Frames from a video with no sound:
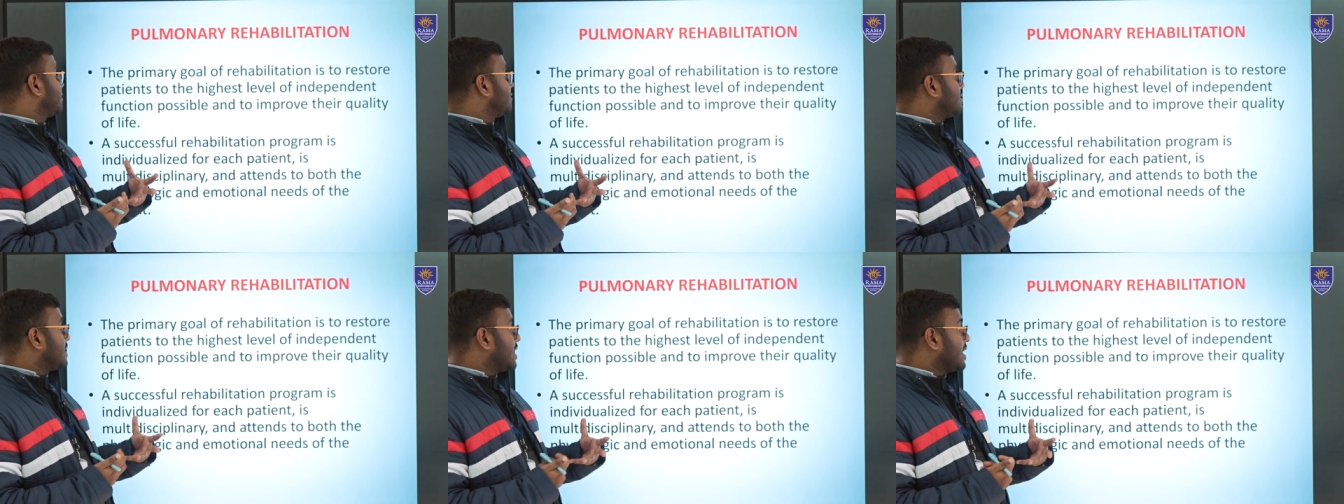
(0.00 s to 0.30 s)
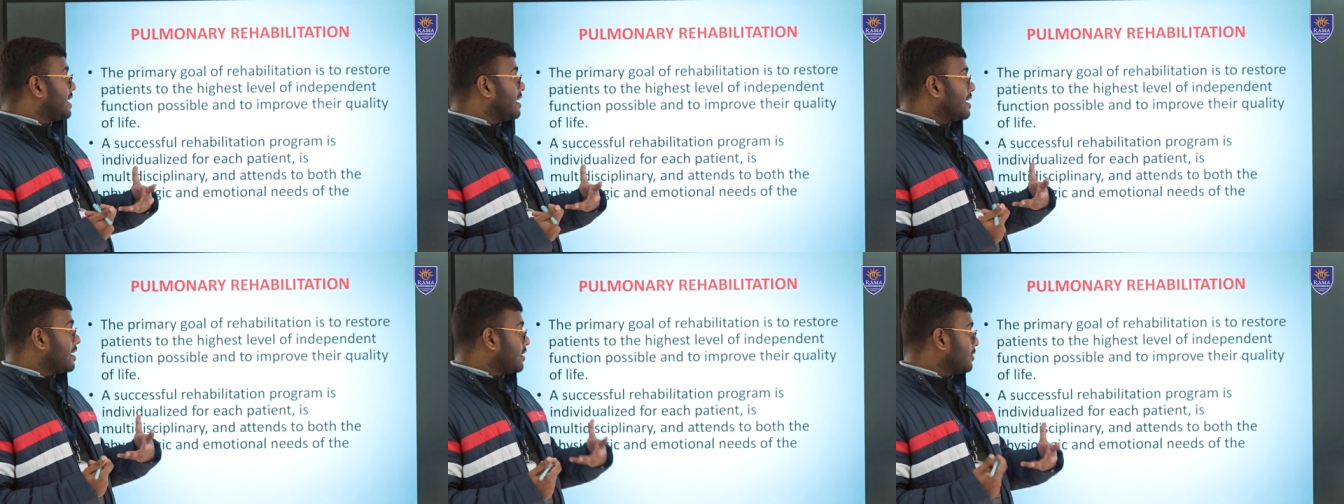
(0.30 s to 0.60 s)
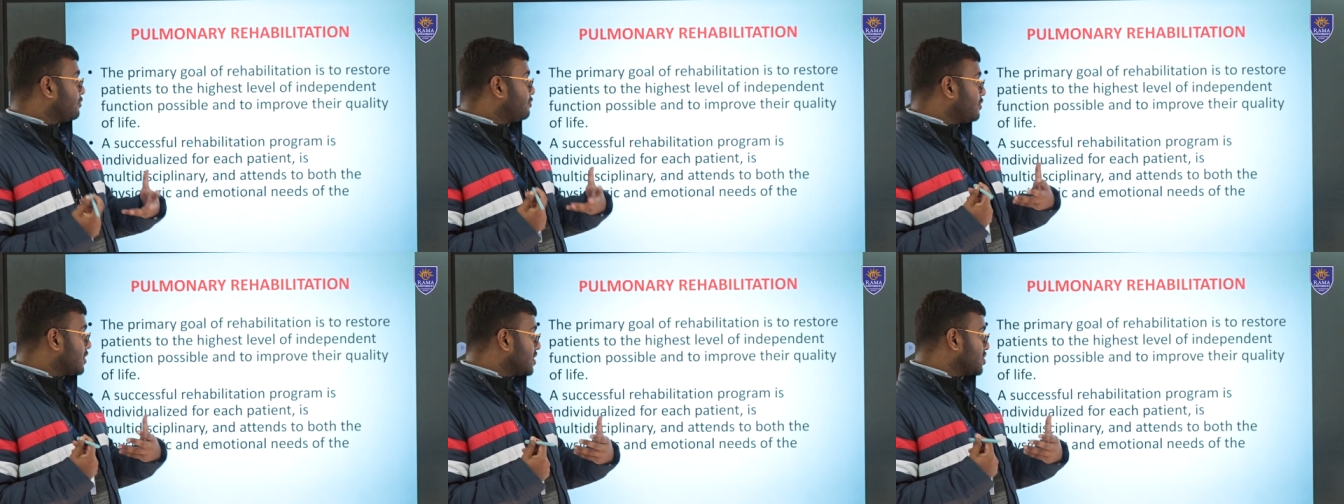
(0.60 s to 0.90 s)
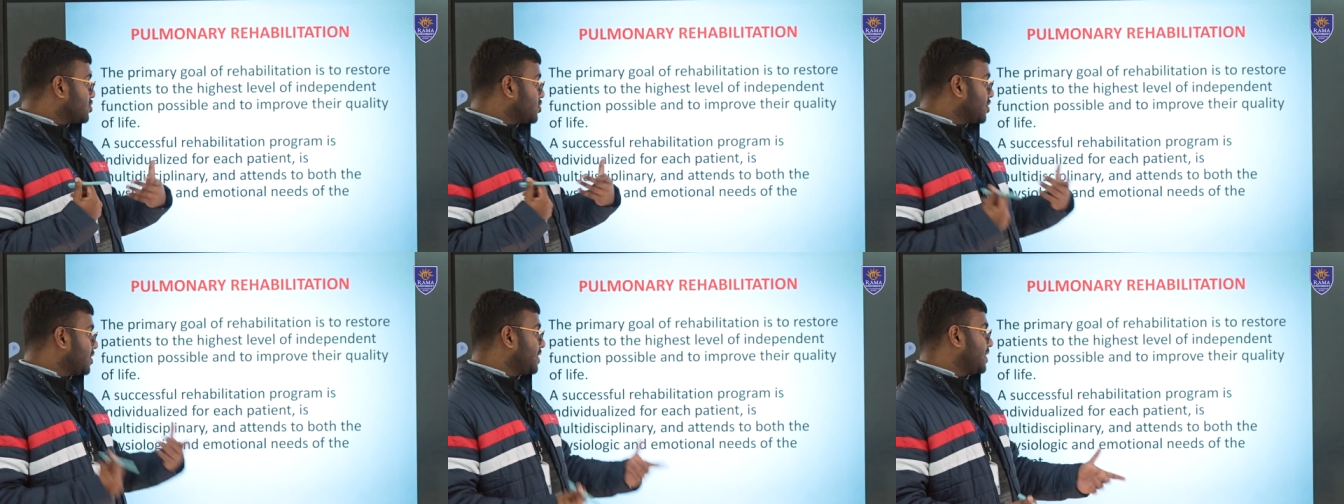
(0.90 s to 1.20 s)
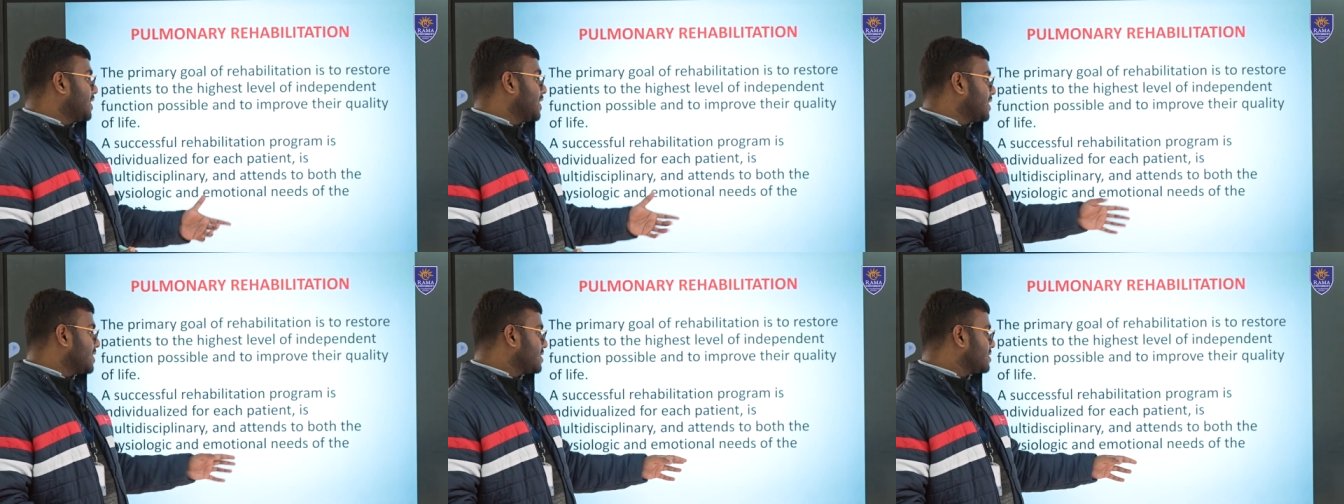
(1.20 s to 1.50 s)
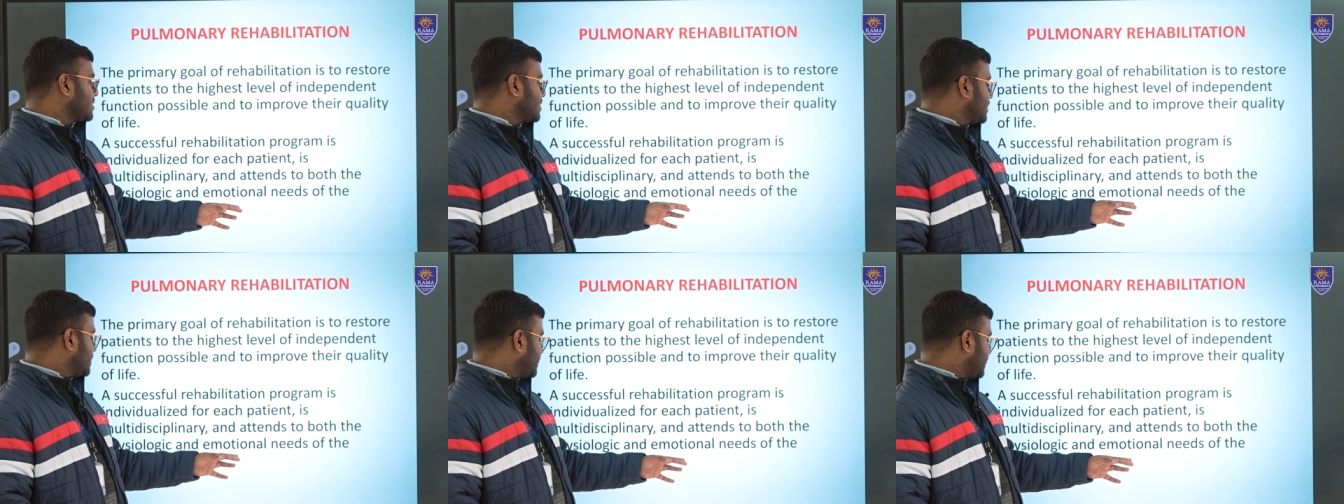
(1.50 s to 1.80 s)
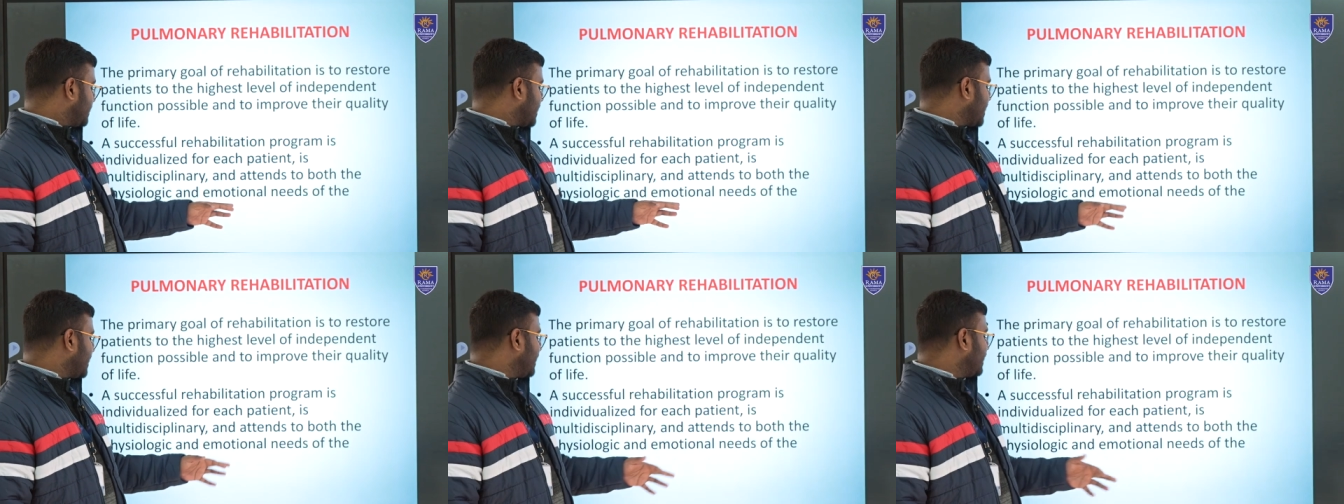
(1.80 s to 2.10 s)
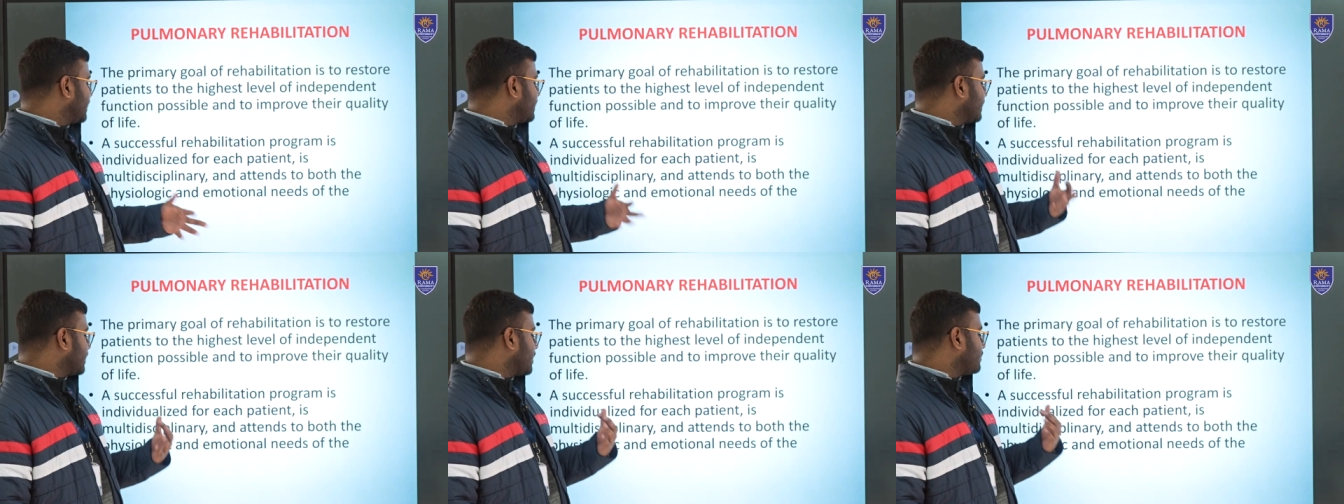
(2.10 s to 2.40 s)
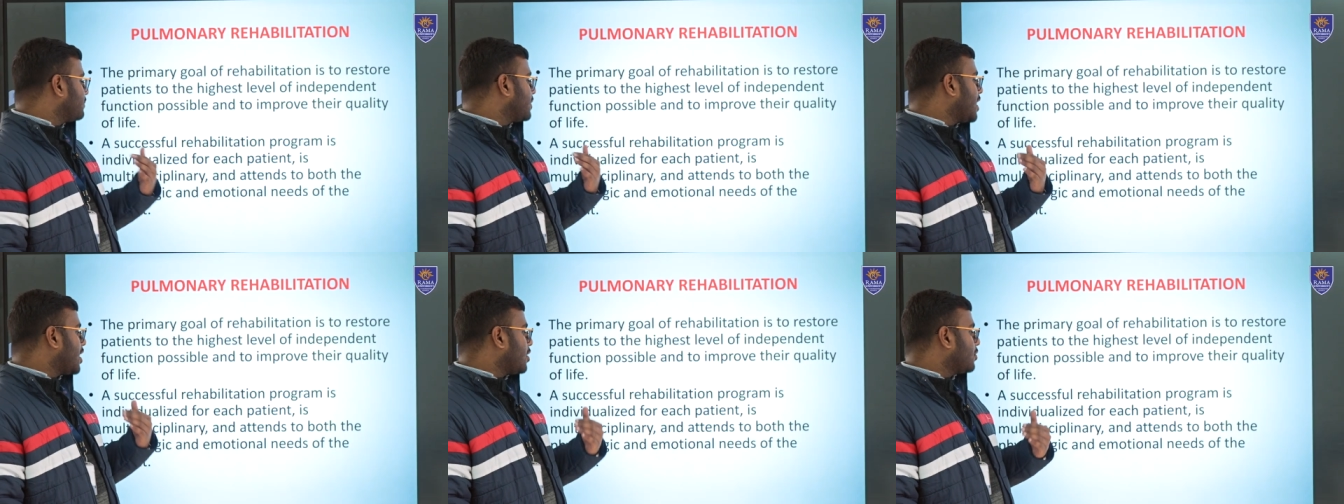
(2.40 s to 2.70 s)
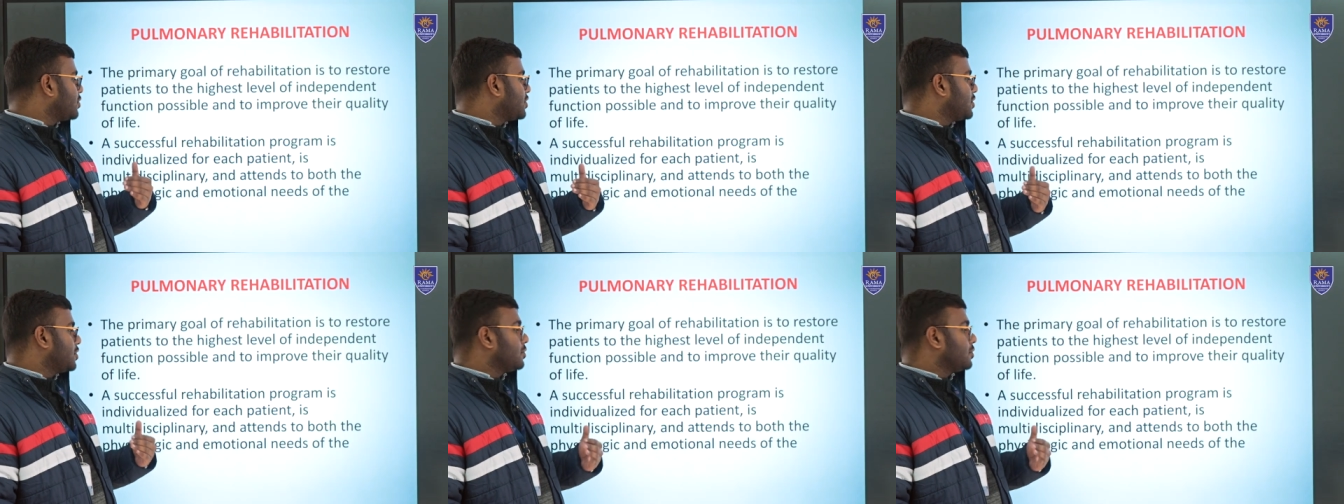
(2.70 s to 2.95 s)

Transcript: their lung function test, telling them how